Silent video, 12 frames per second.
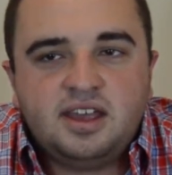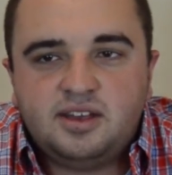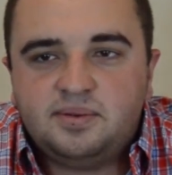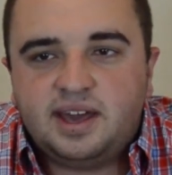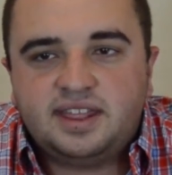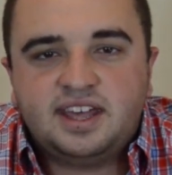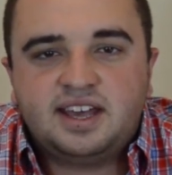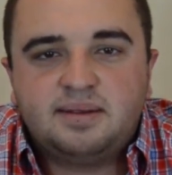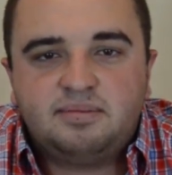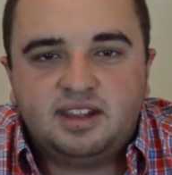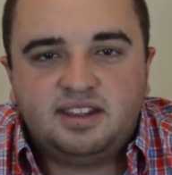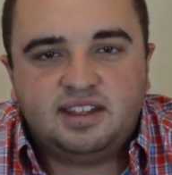You may think
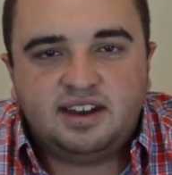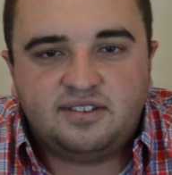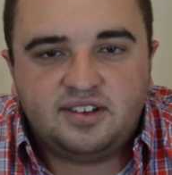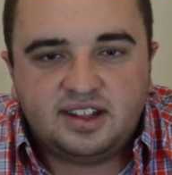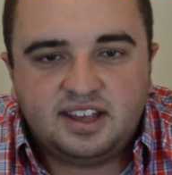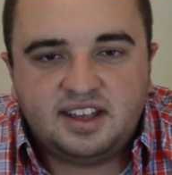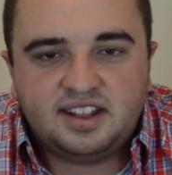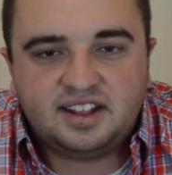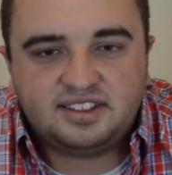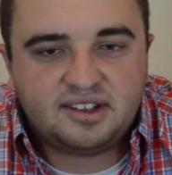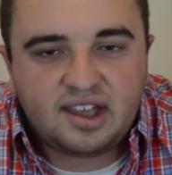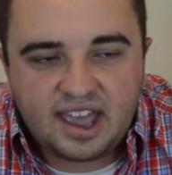completely differently, and
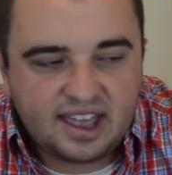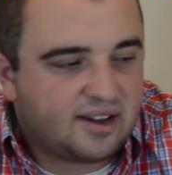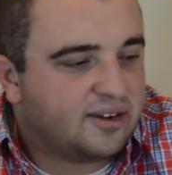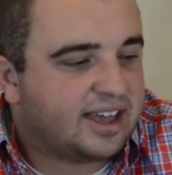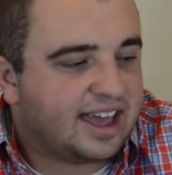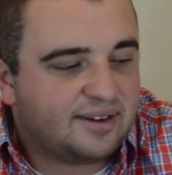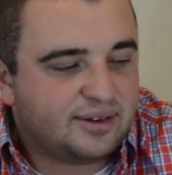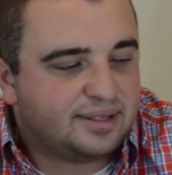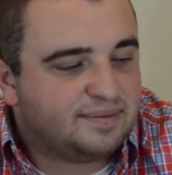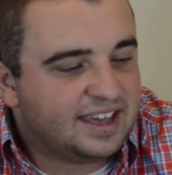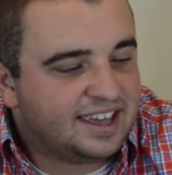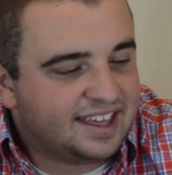that's a-okay
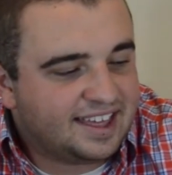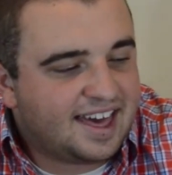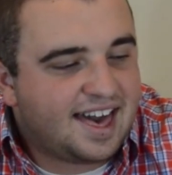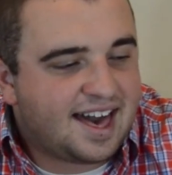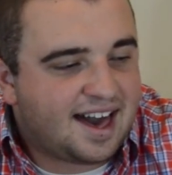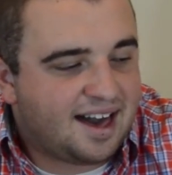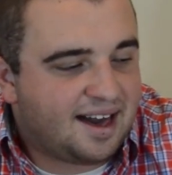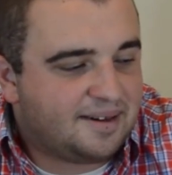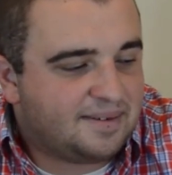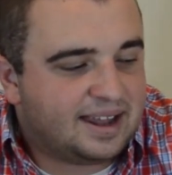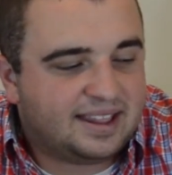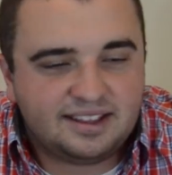with me.
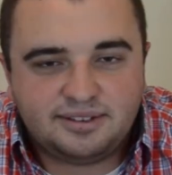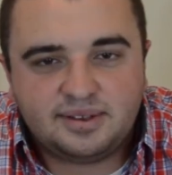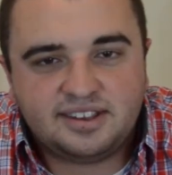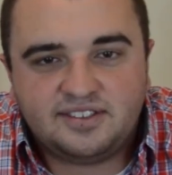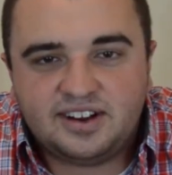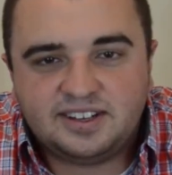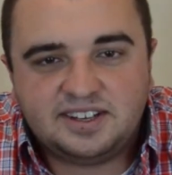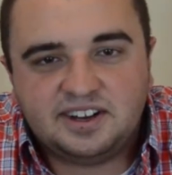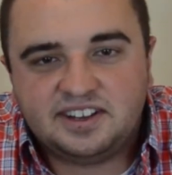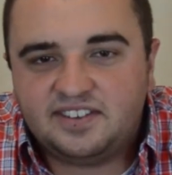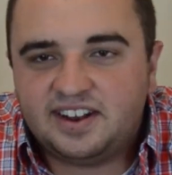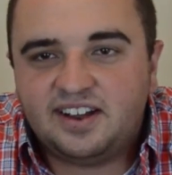And this was a very
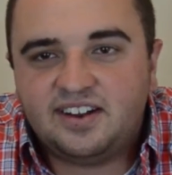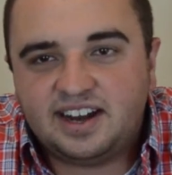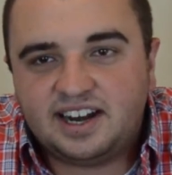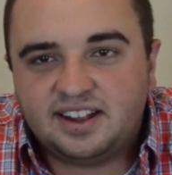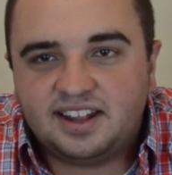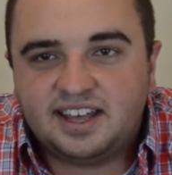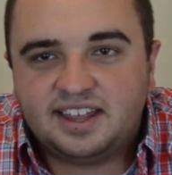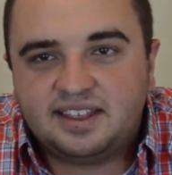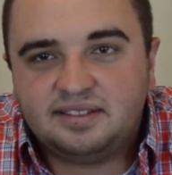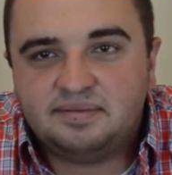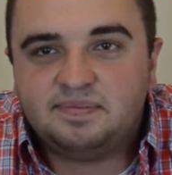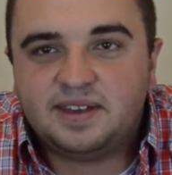serious video, and I don't like
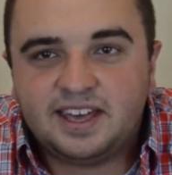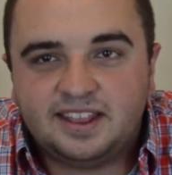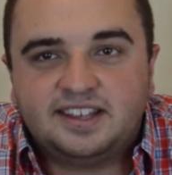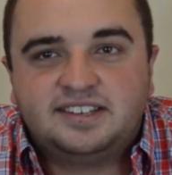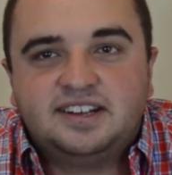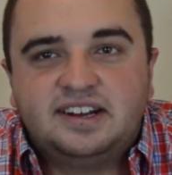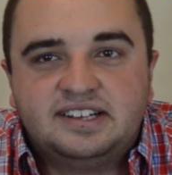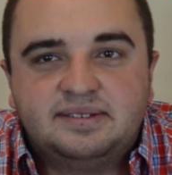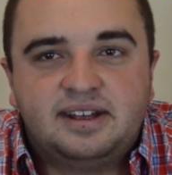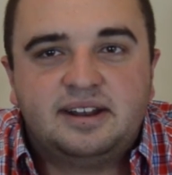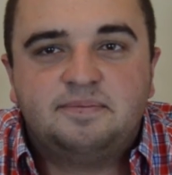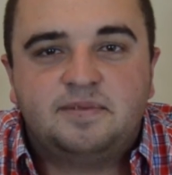being this serious
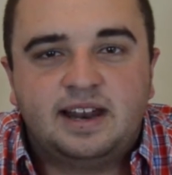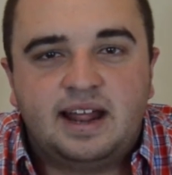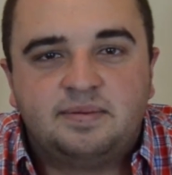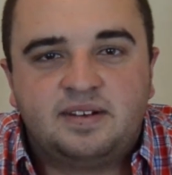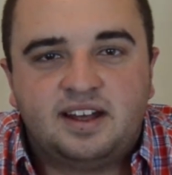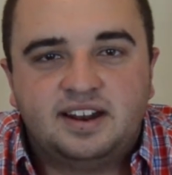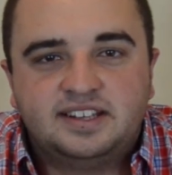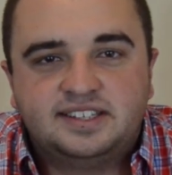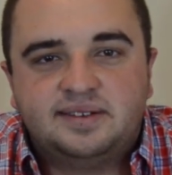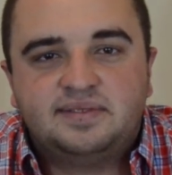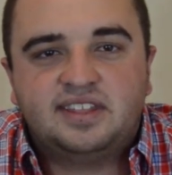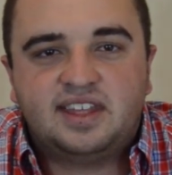about it, but Epcot is
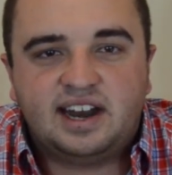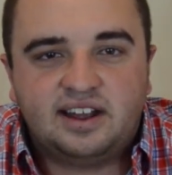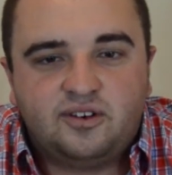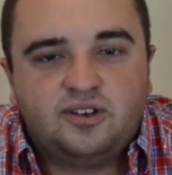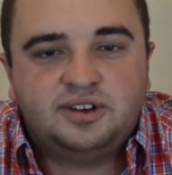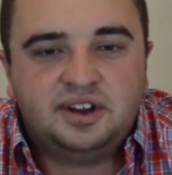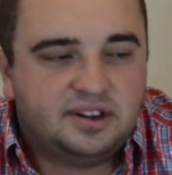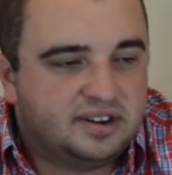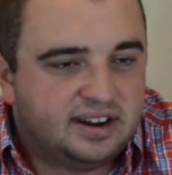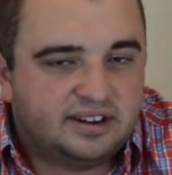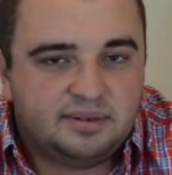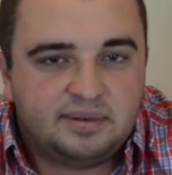something that I hold near and
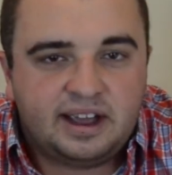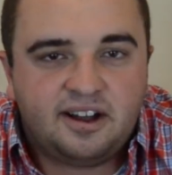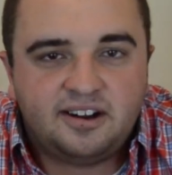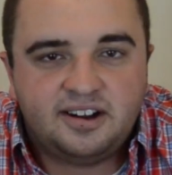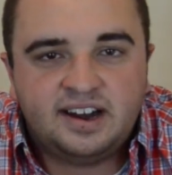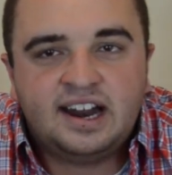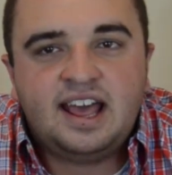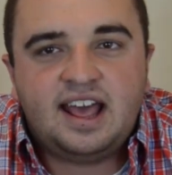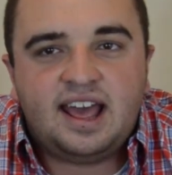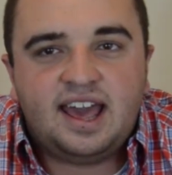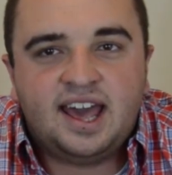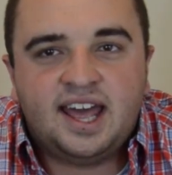dear to my heart,
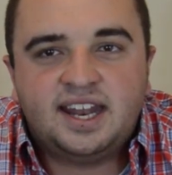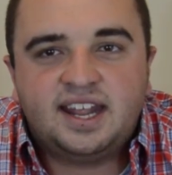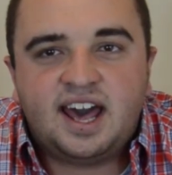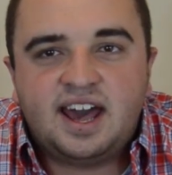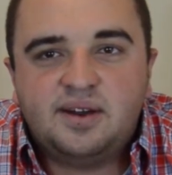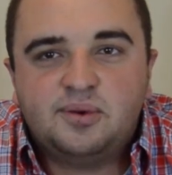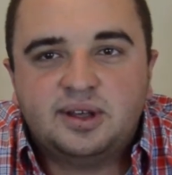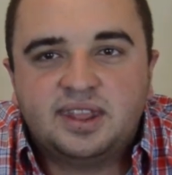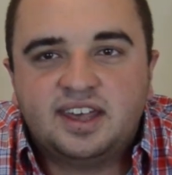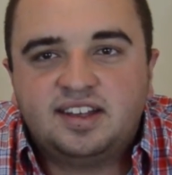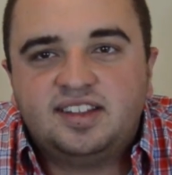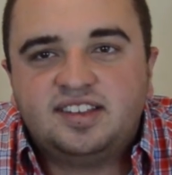and I would
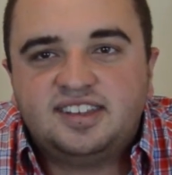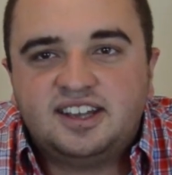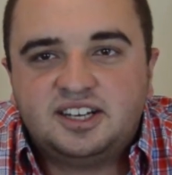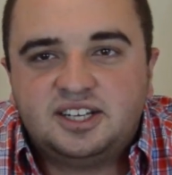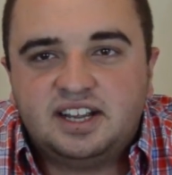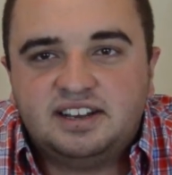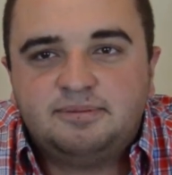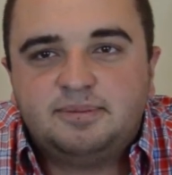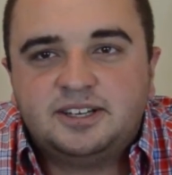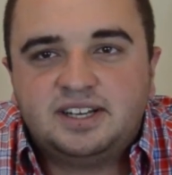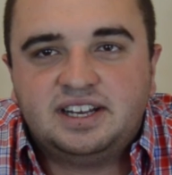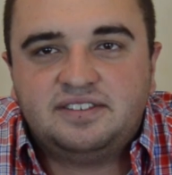like to see it change,
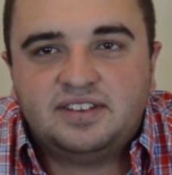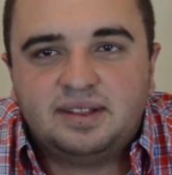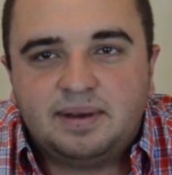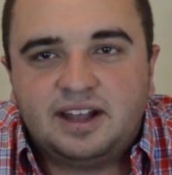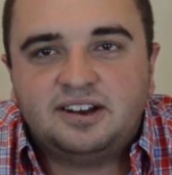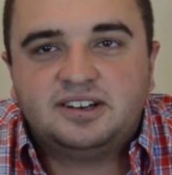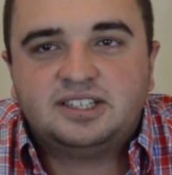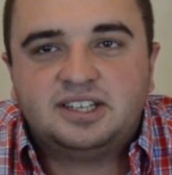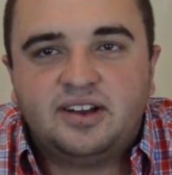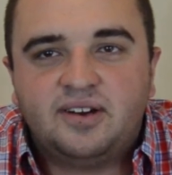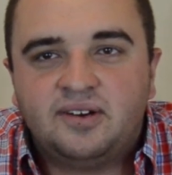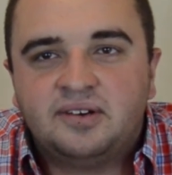but change for the better.
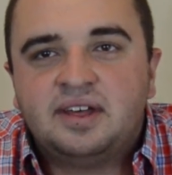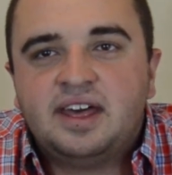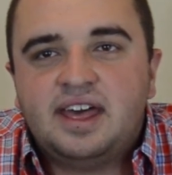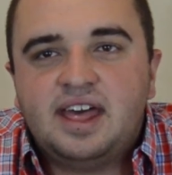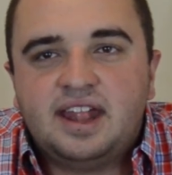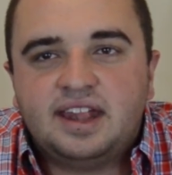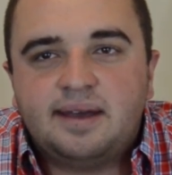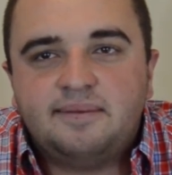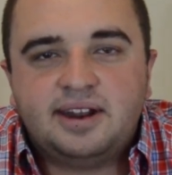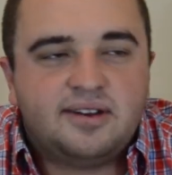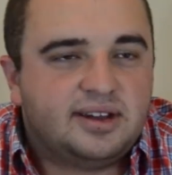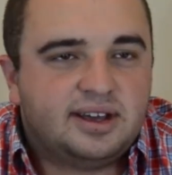So let
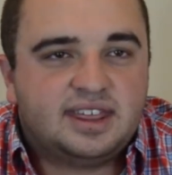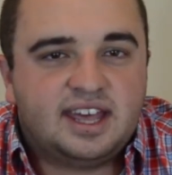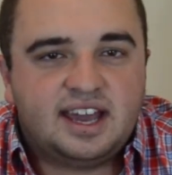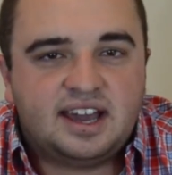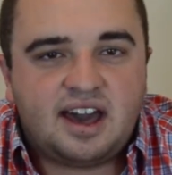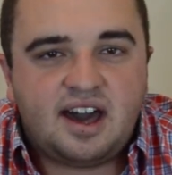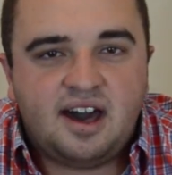me know what you think.